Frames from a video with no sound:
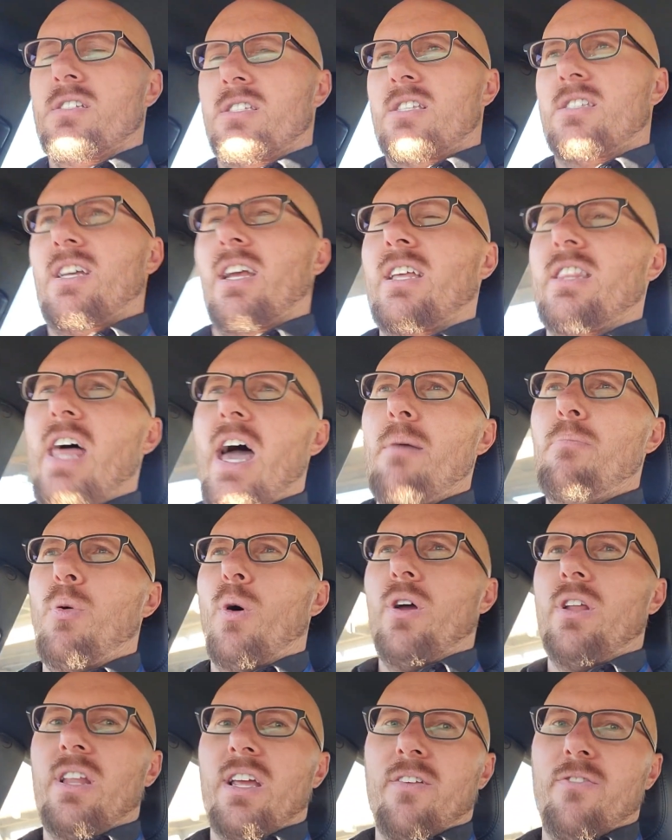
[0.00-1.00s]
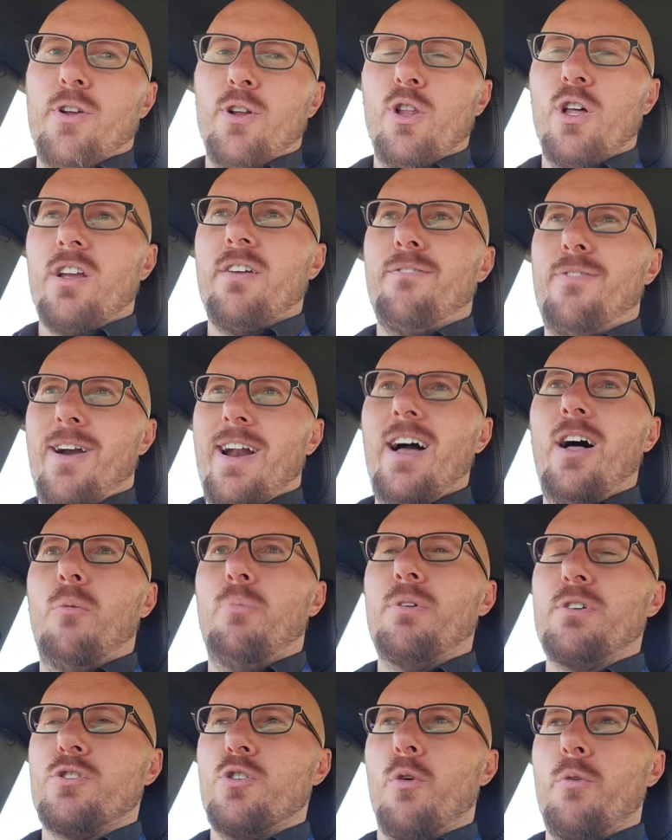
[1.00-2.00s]
it's like at that point, like if you're looking for help,
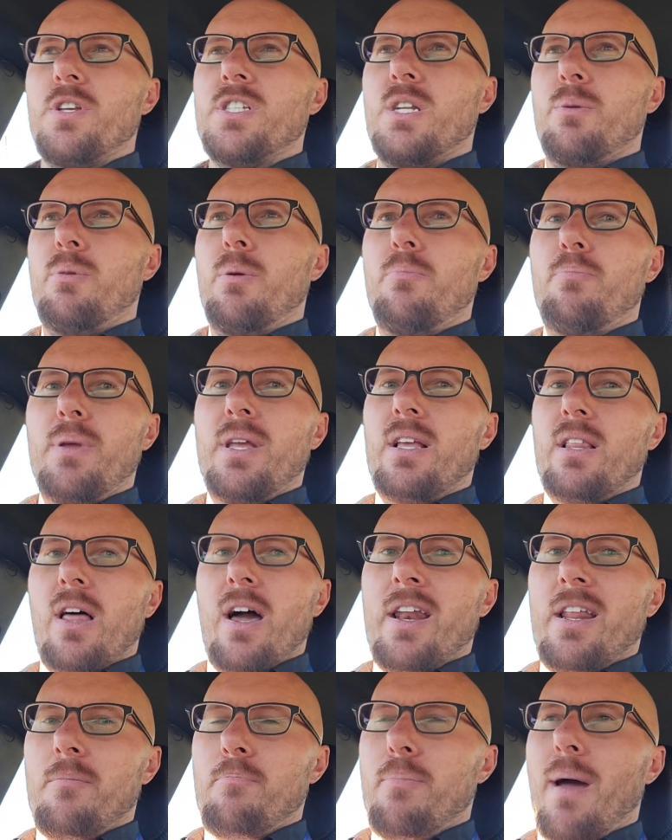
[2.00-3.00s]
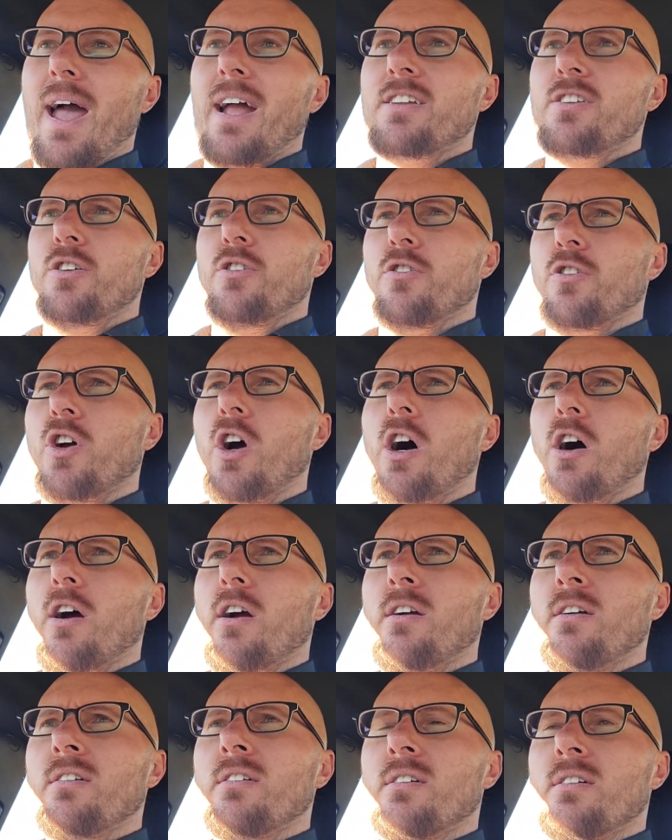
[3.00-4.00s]
there's no reason to be beelining back to your car.
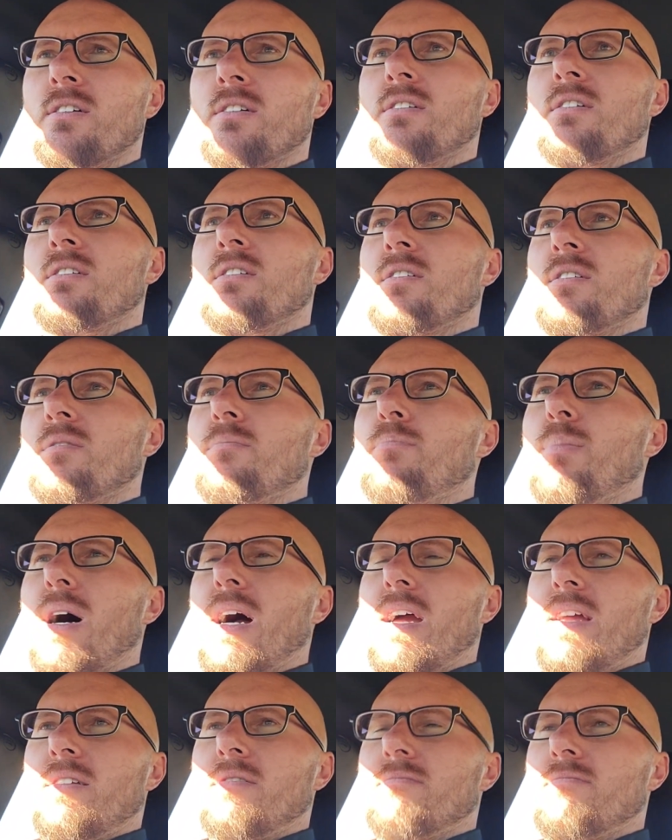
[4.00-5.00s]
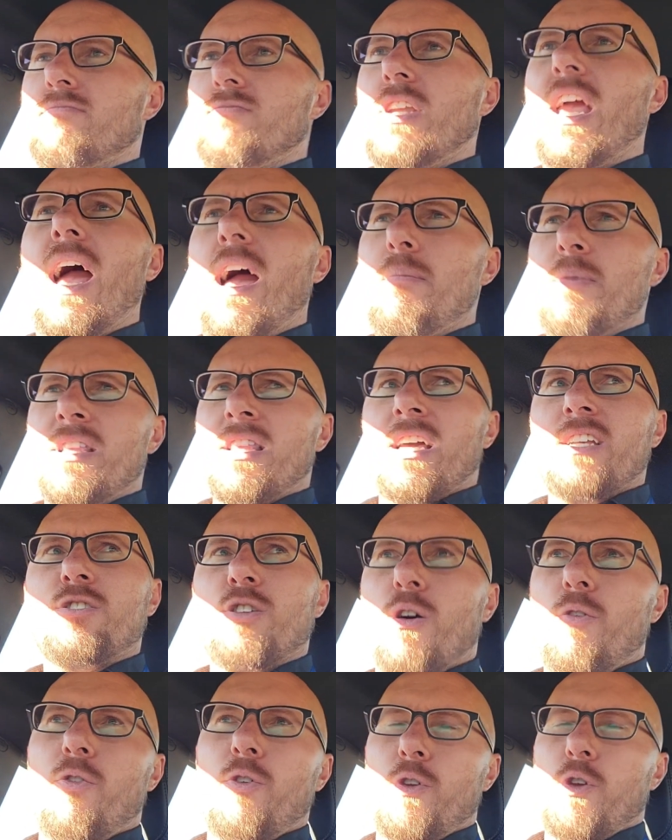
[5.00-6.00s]
But yeah, I mean, like,
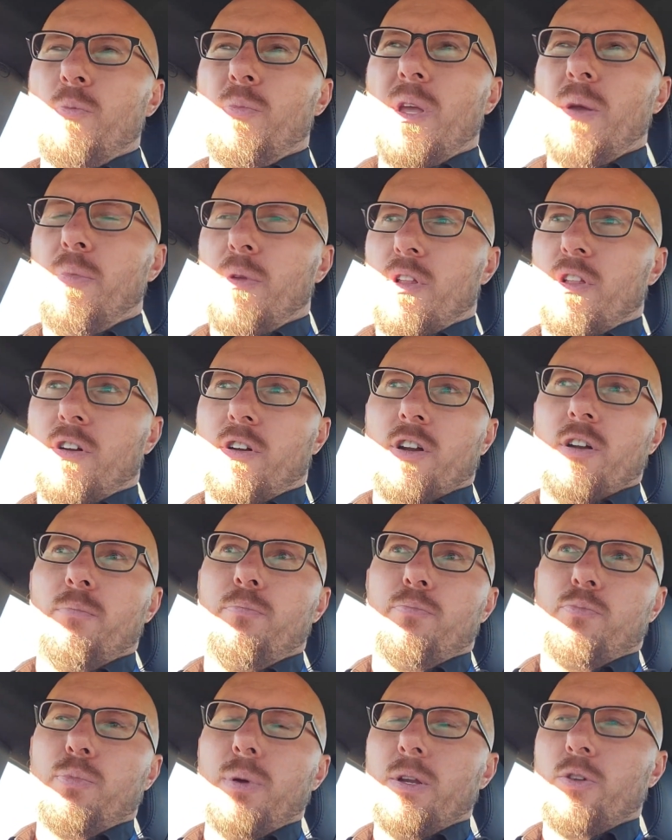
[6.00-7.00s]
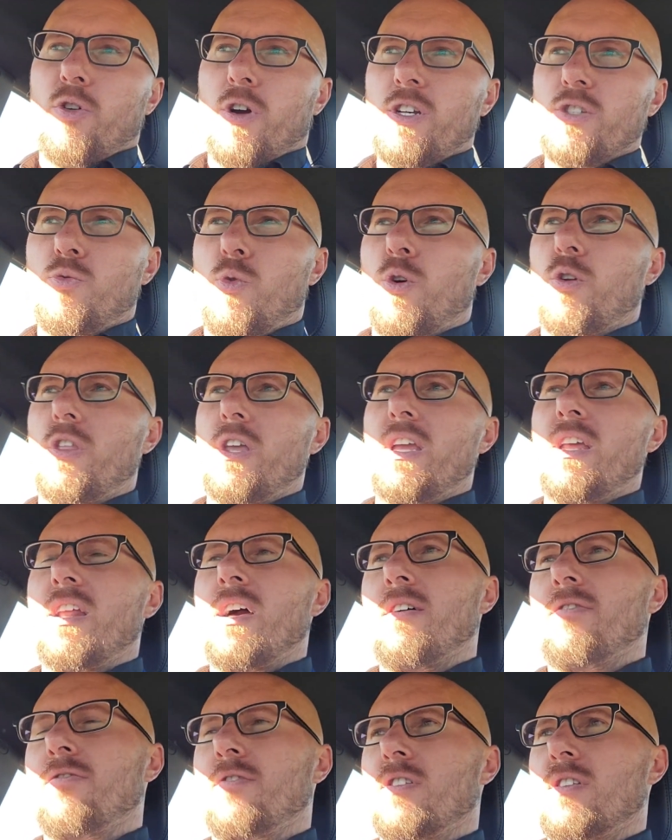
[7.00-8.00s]
so if you people are gonna be trustworthy
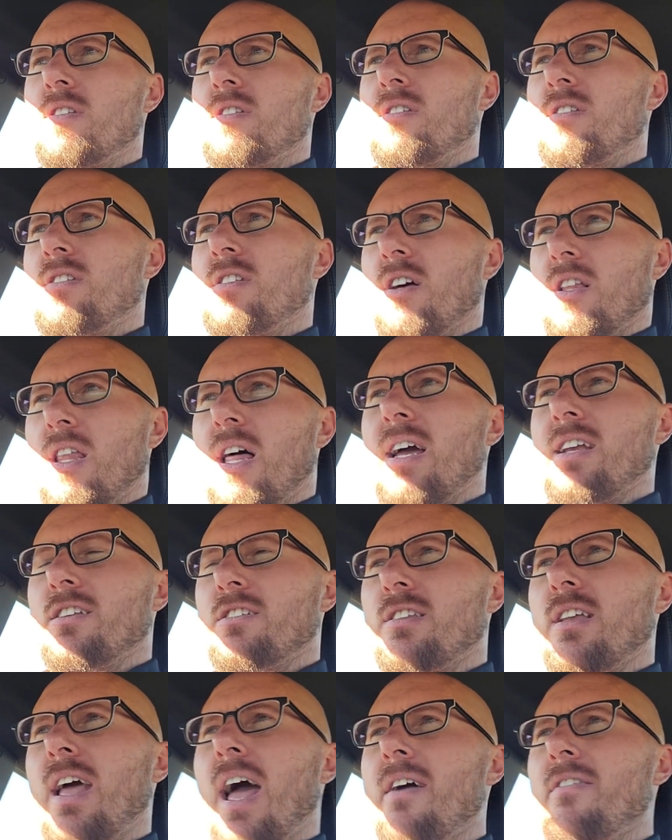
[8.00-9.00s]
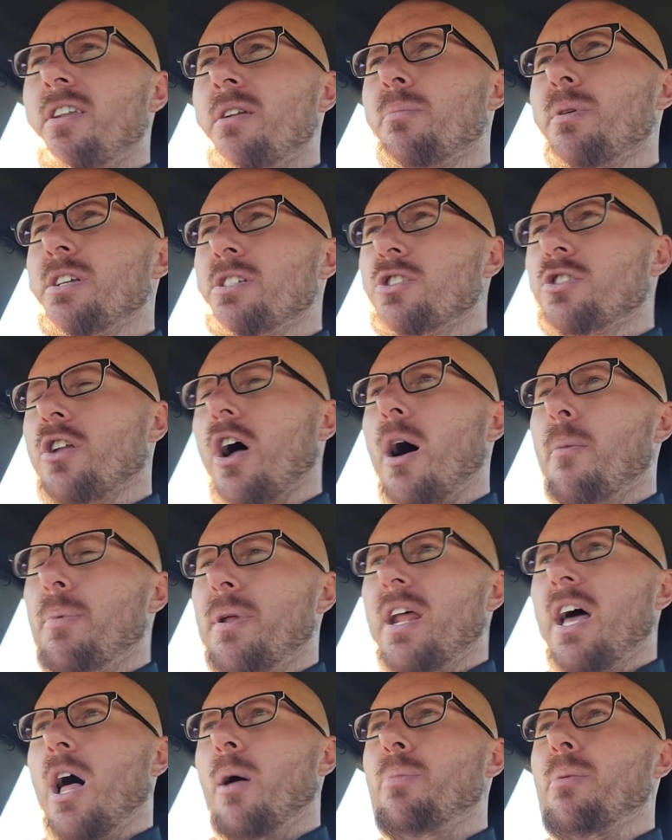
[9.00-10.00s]
enough to like have anybody stop and
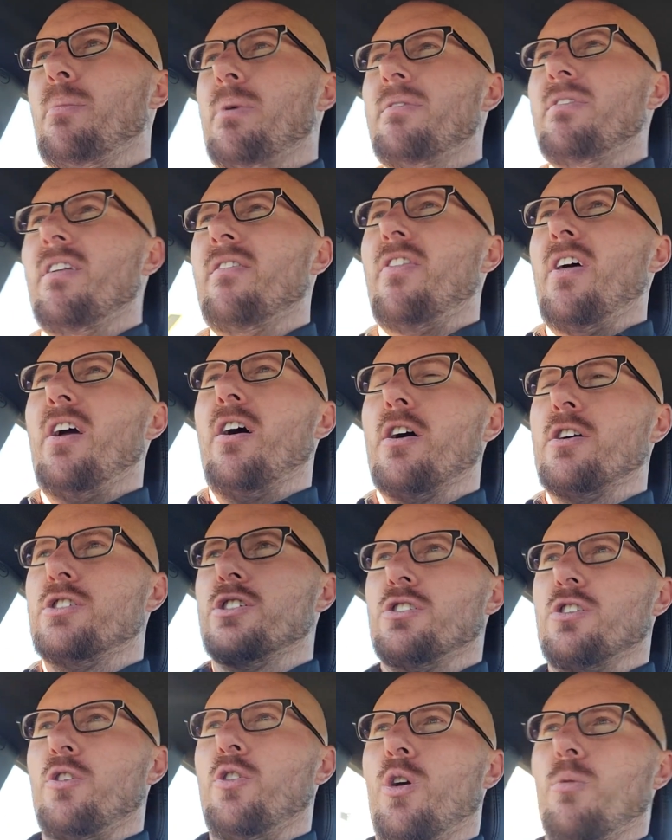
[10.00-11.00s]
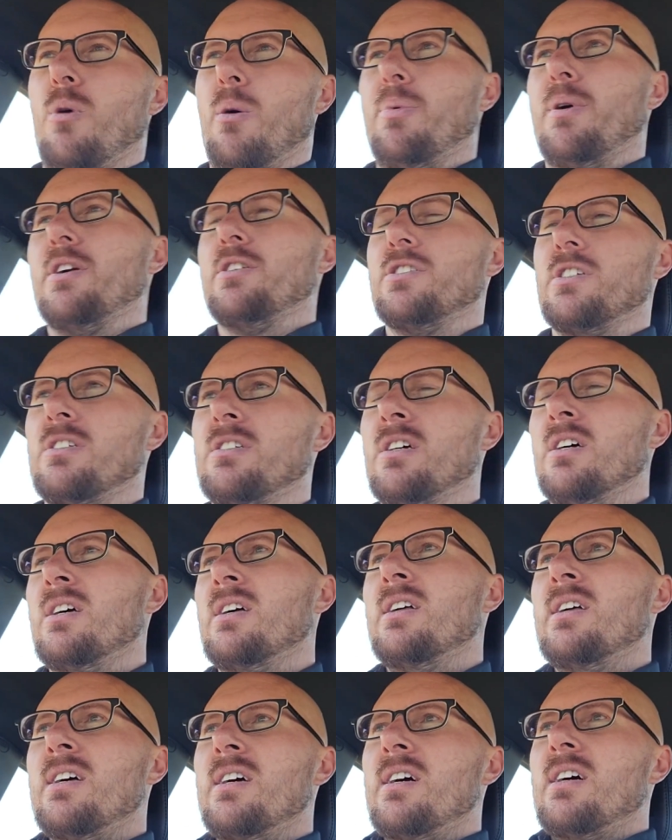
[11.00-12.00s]
help them, even if they are just a normal person.
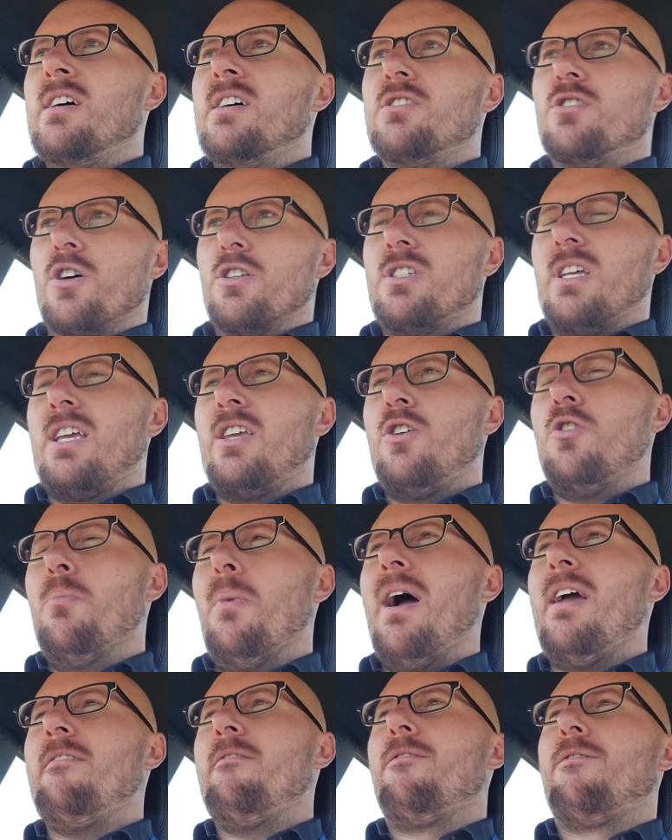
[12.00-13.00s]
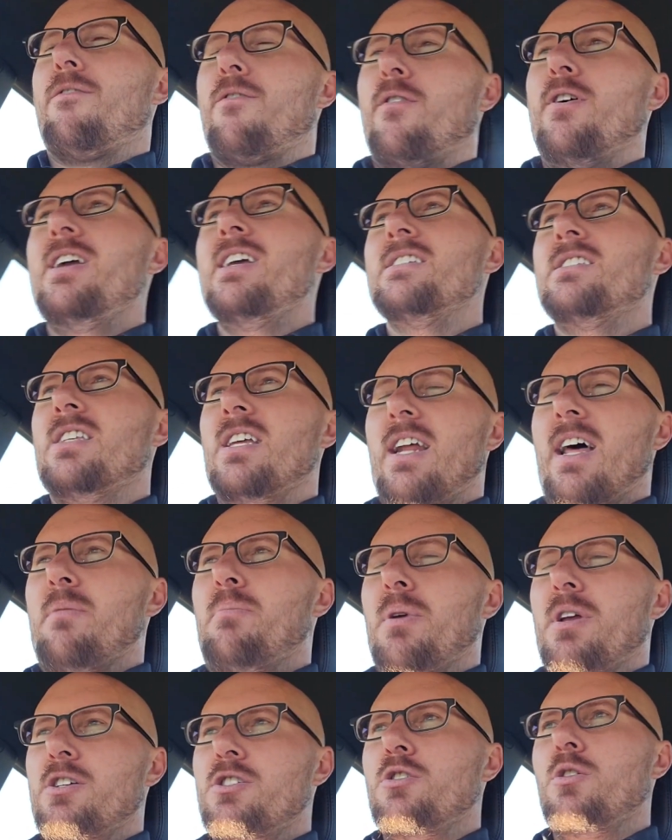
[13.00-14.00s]
So it's like you might freeze to death
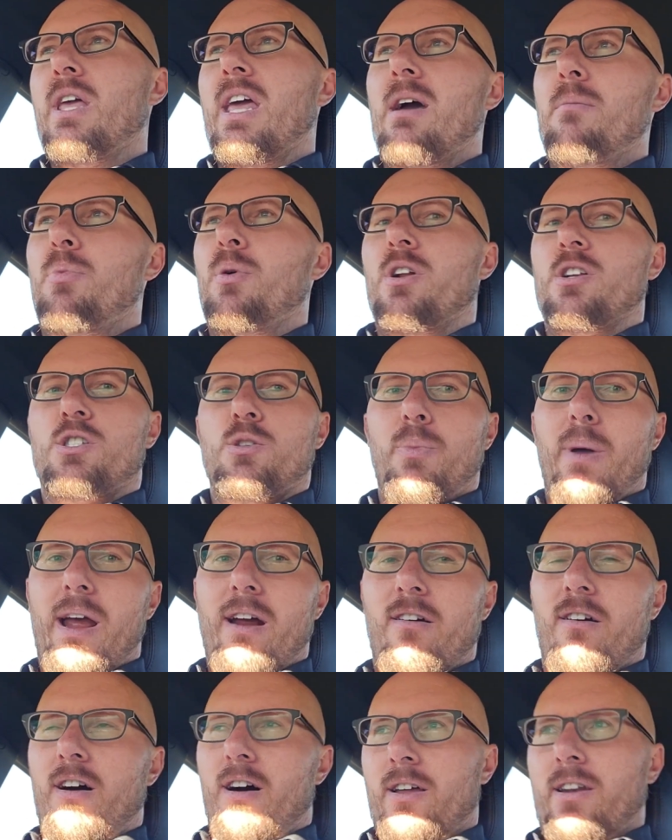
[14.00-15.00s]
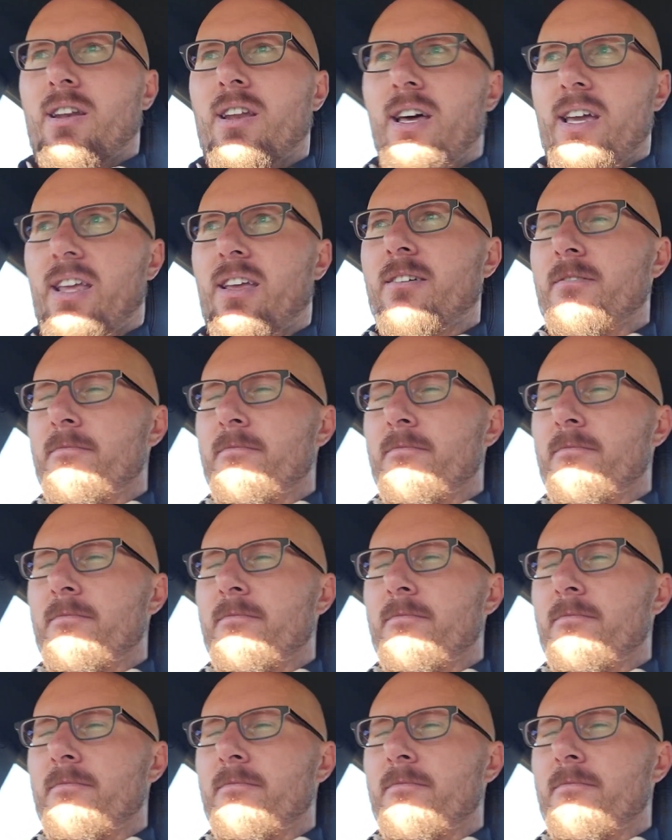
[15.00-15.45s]
because you can't put a spare on. Like,